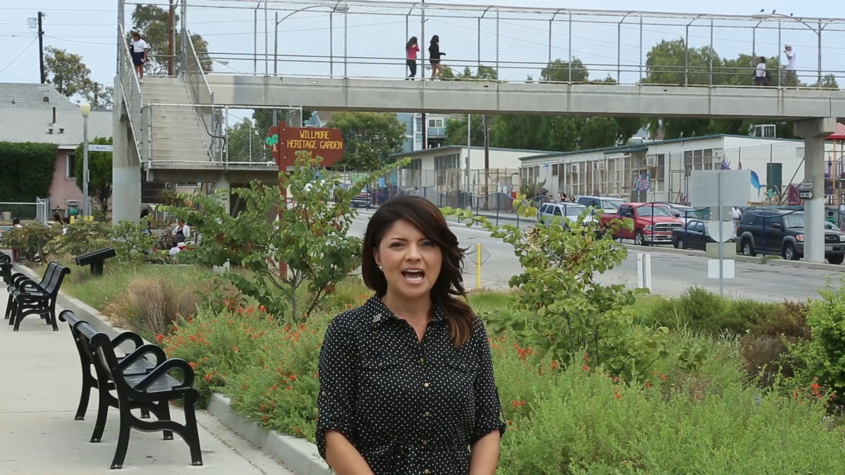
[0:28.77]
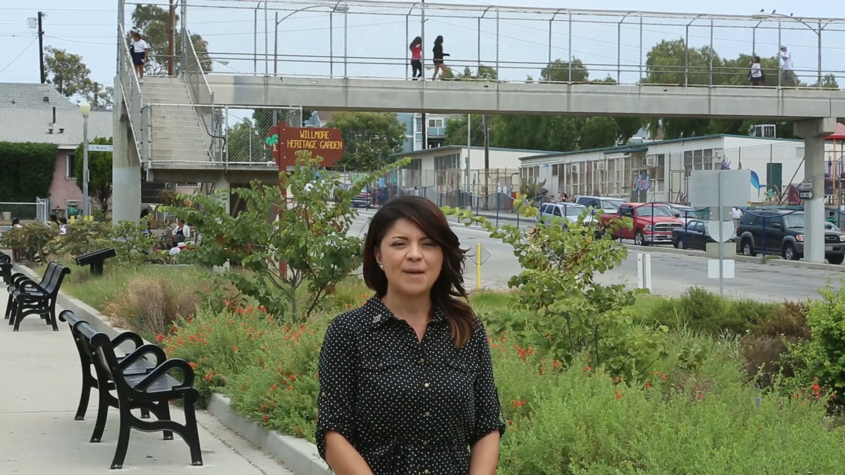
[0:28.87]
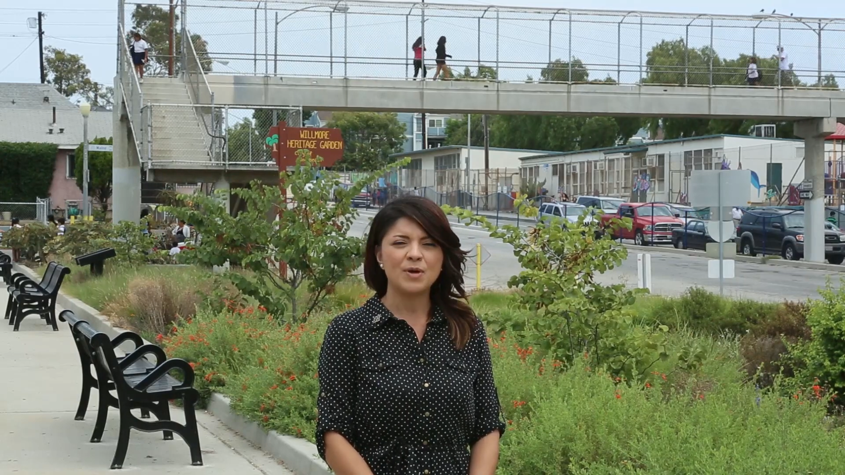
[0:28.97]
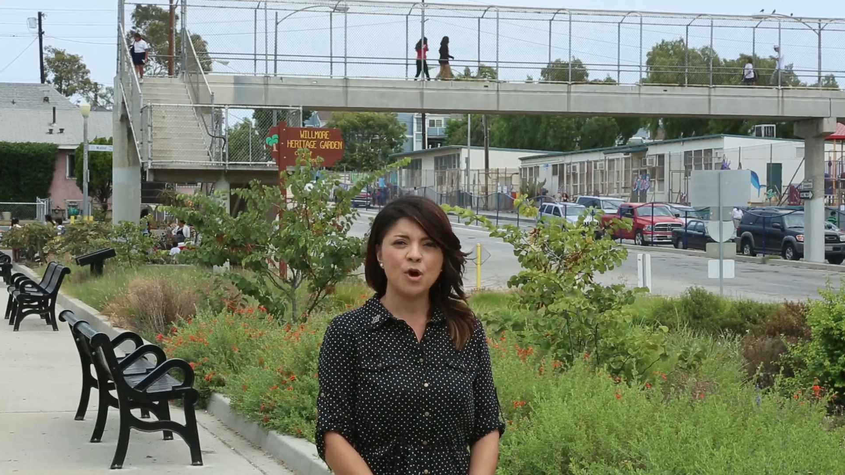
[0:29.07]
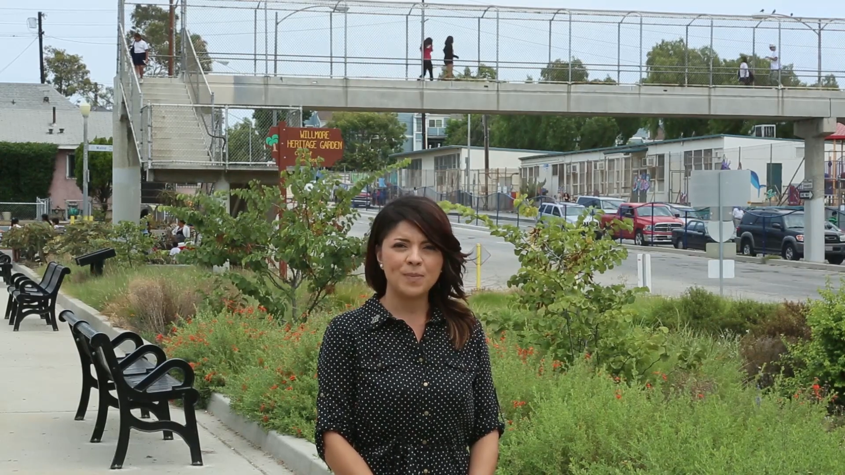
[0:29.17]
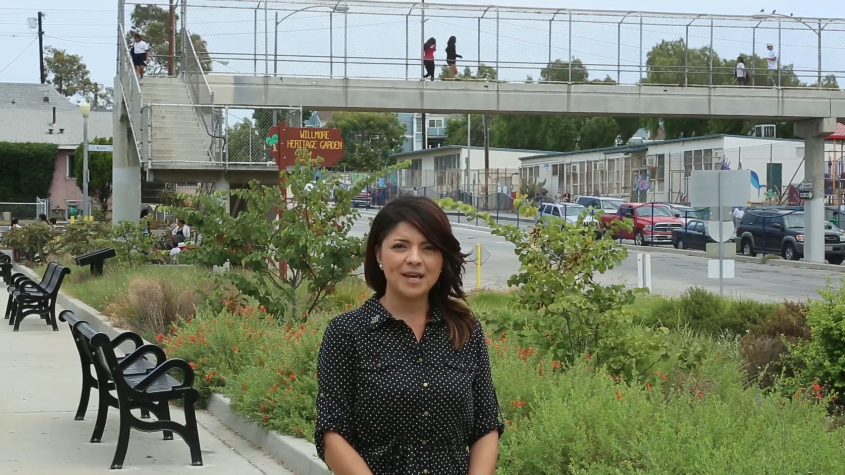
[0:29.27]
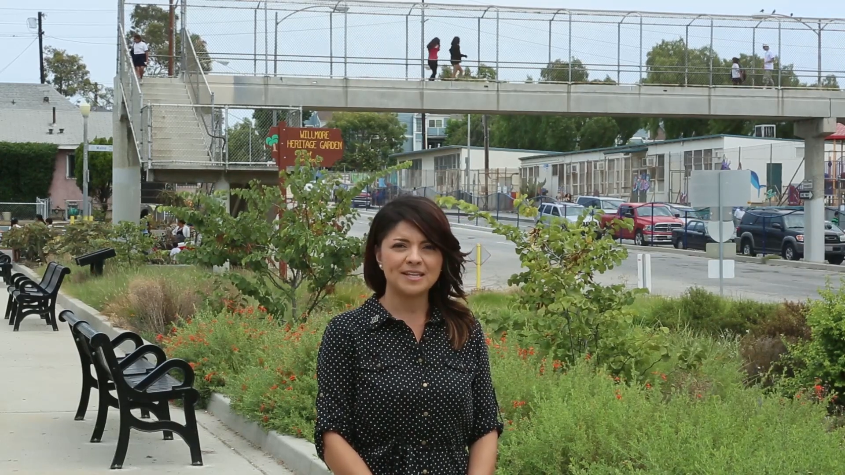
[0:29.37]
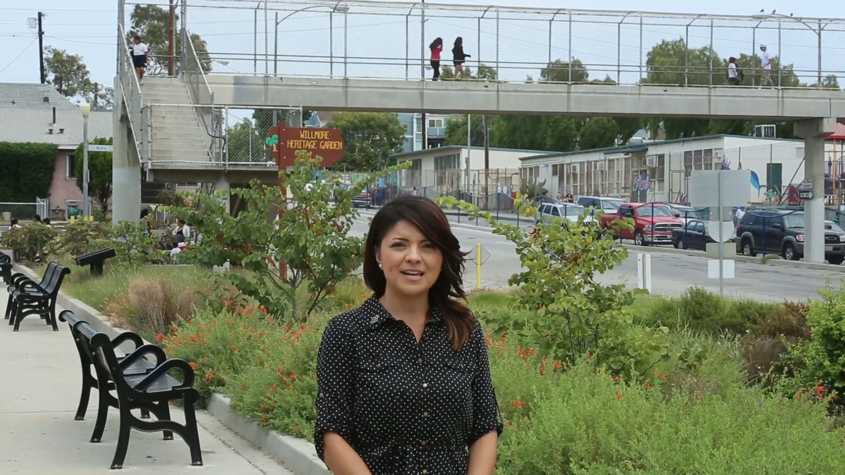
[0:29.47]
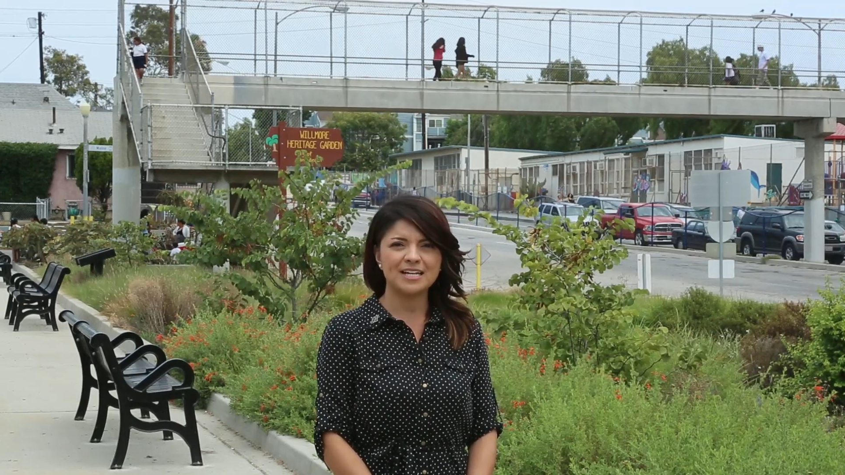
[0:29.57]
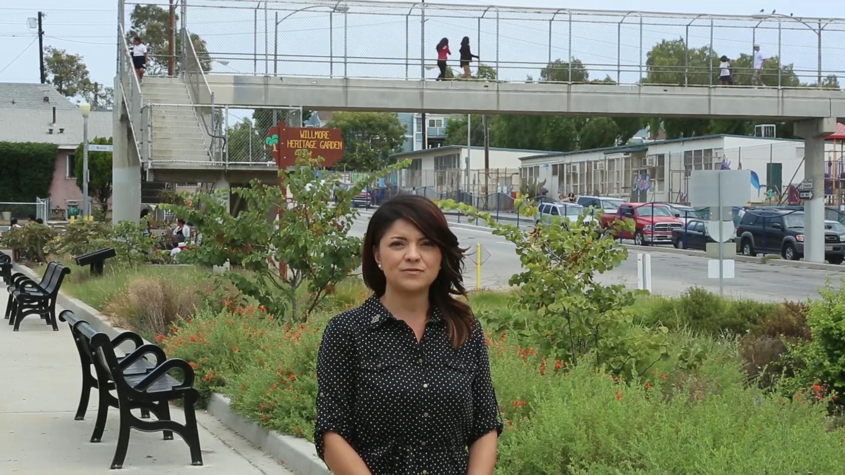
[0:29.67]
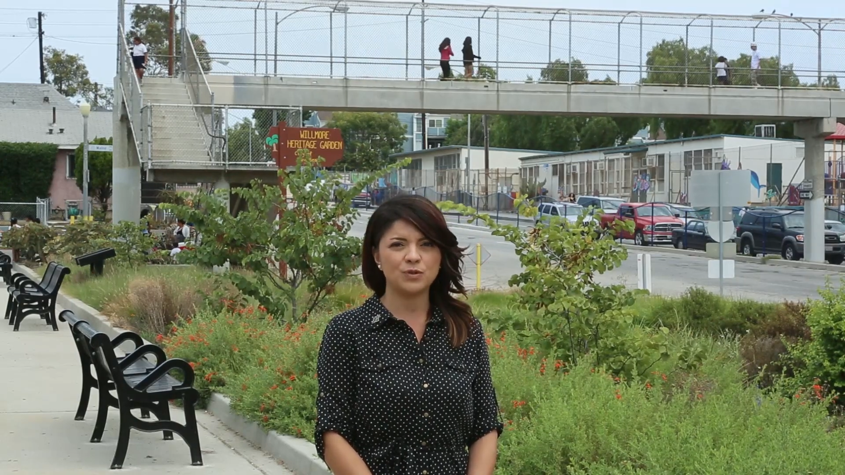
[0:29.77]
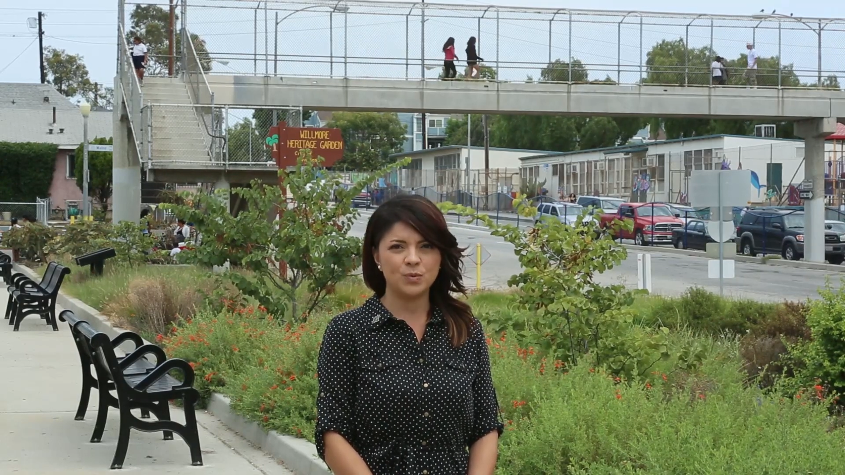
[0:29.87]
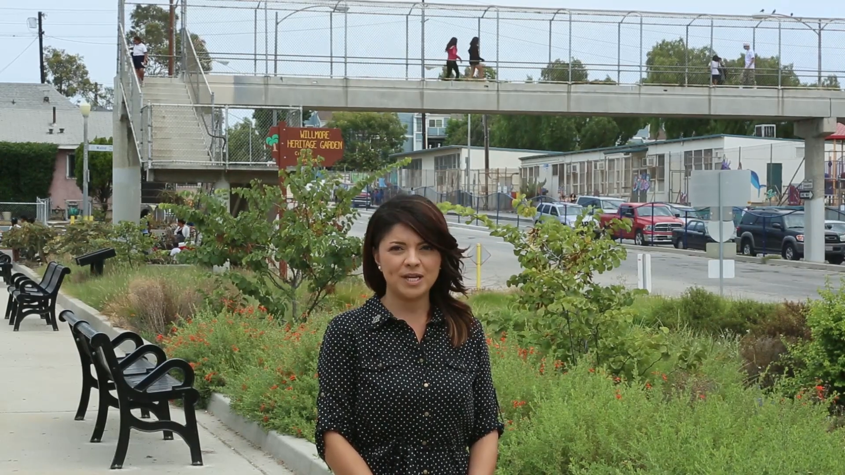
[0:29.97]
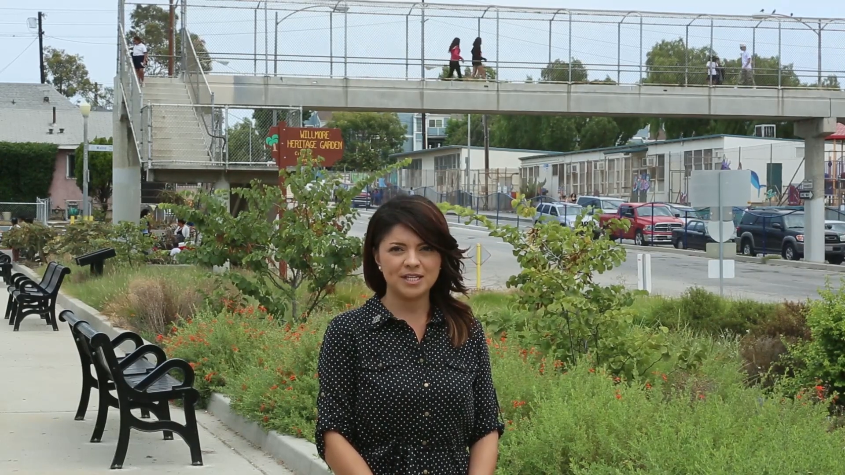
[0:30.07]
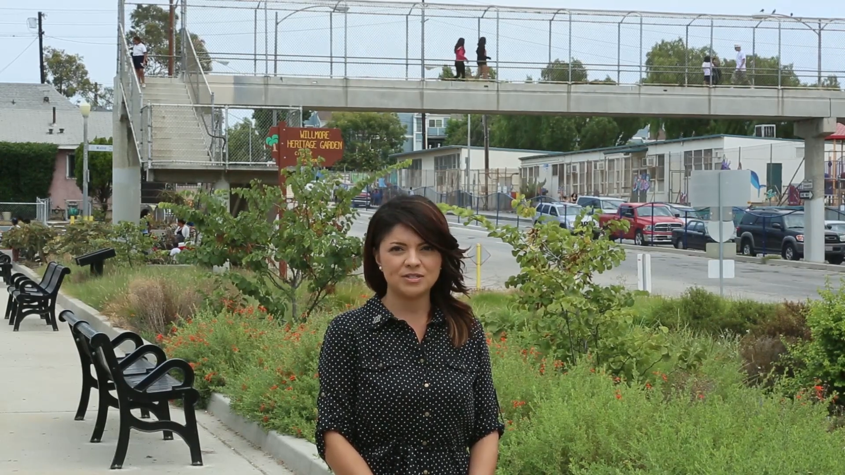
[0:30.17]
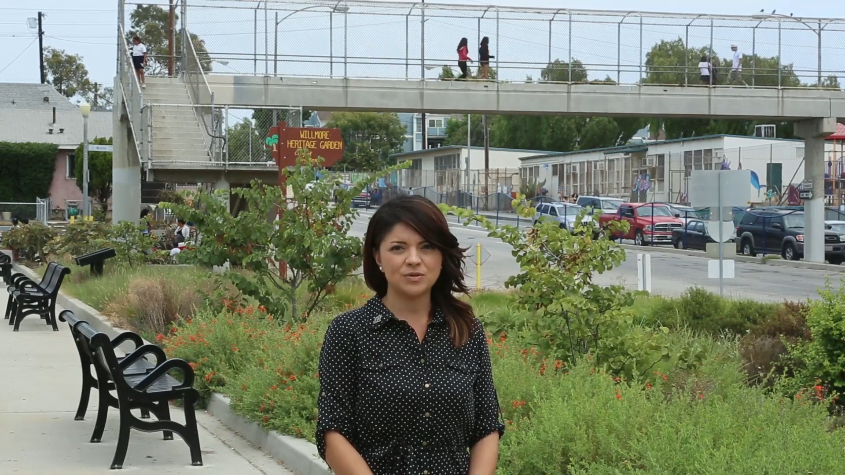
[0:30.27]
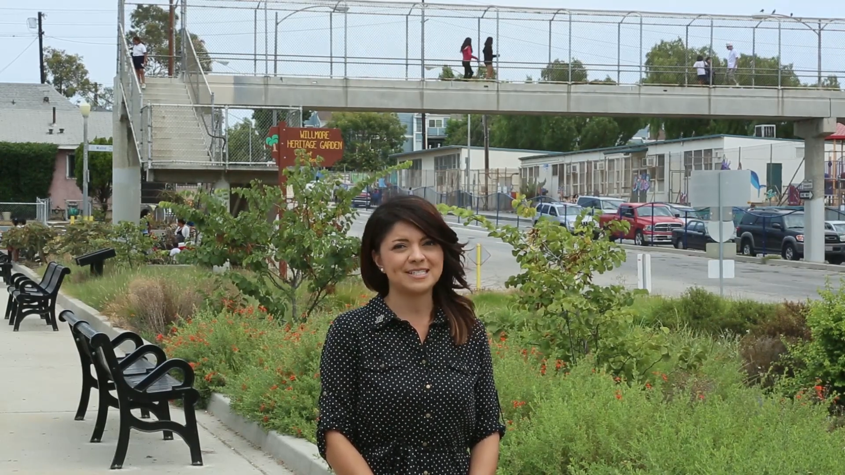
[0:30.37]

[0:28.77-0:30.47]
I'm hoping in the next few weeks you